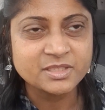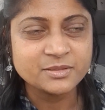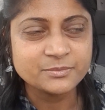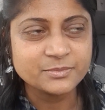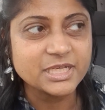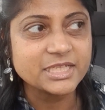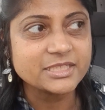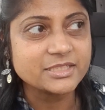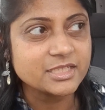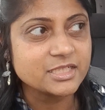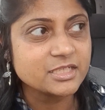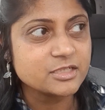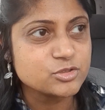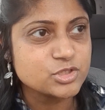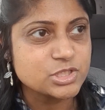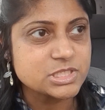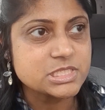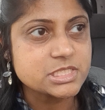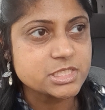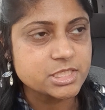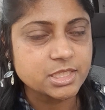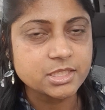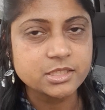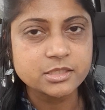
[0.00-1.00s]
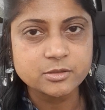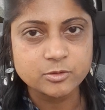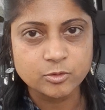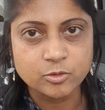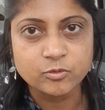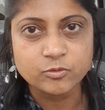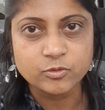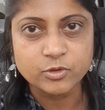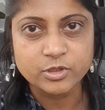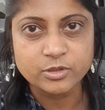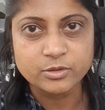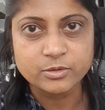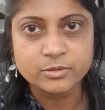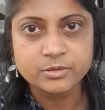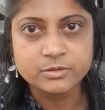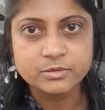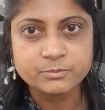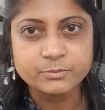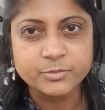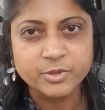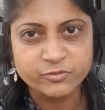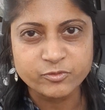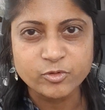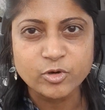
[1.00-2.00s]
But I think I'll just check it over
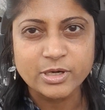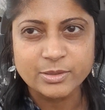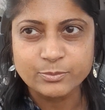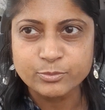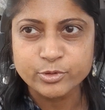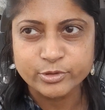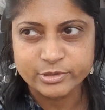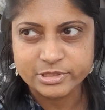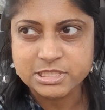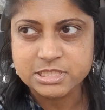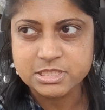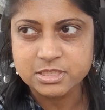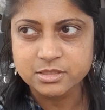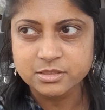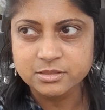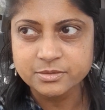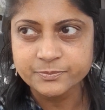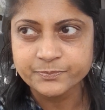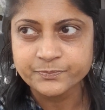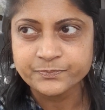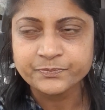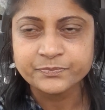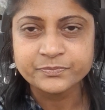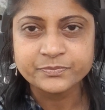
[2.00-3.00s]
before I print it.